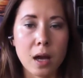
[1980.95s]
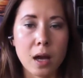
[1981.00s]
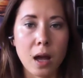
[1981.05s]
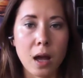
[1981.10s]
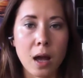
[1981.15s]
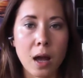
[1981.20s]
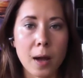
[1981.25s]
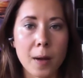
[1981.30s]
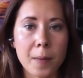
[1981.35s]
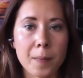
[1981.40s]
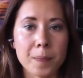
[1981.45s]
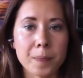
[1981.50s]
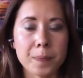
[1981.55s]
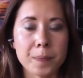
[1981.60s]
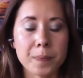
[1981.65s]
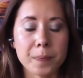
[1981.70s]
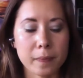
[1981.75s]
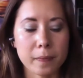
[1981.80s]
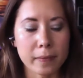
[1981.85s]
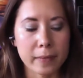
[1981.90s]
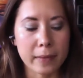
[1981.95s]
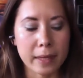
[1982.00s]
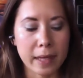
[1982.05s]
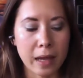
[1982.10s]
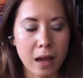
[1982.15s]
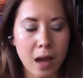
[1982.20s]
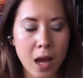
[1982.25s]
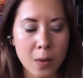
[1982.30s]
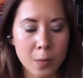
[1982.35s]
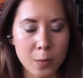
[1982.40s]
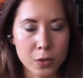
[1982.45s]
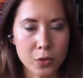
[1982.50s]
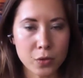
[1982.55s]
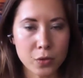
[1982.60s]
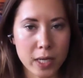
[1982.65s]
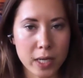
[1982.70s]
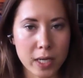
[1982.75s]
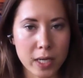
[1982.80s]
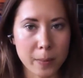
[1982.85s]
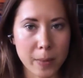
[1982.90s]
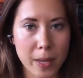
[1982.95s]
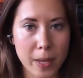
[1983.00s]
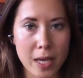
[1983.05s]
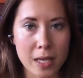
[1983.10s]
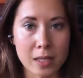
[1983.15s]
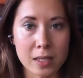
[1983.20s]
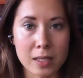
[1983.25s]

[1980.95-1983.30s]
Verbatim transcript: I would recommend